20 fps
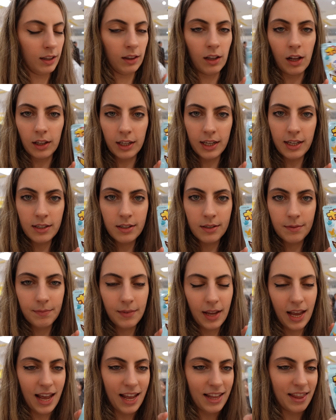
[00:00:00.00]
lollies,
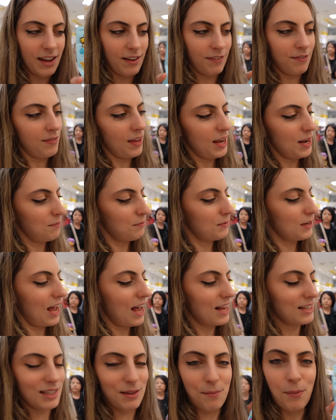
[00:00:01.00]
and they're themed
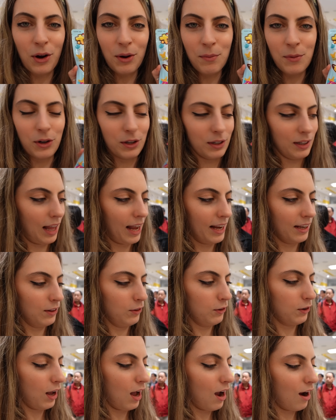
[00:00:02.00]
as the Pokemon, like
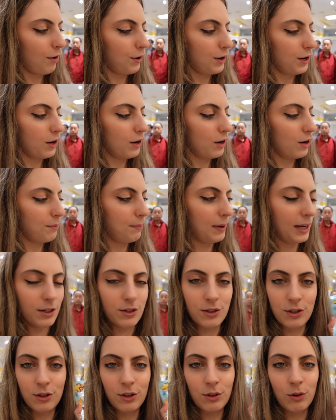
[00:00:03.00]
Lucario,
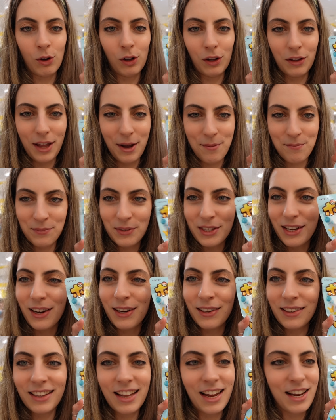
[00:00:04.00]
Pikachu, all of them. So
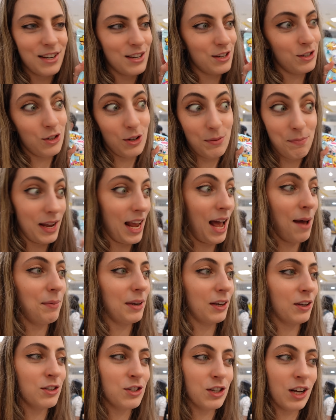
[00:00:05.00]
they should be happy
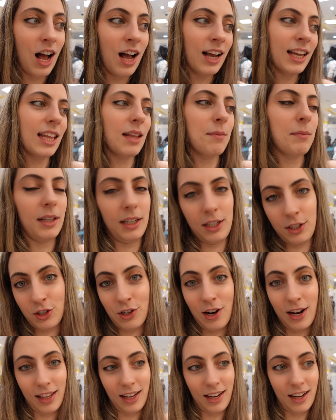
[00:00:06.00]
because you can't get them in
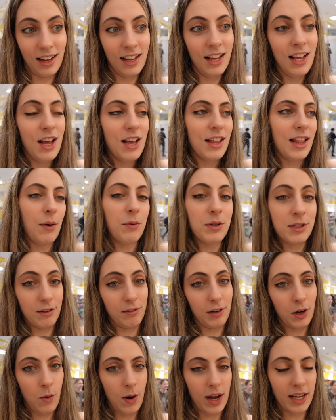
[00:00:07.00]
Australia. That was the
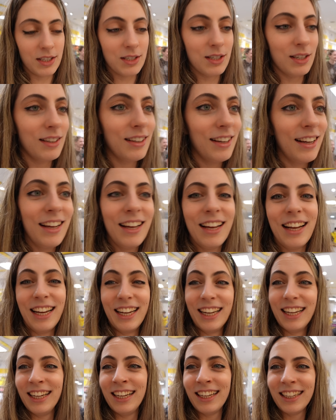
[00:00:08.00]
request.
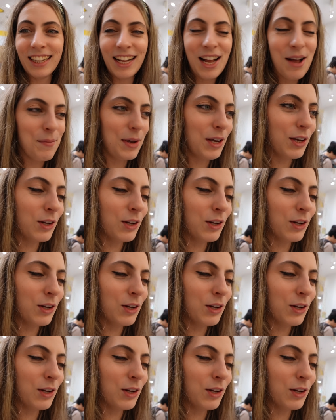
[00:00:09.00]
But you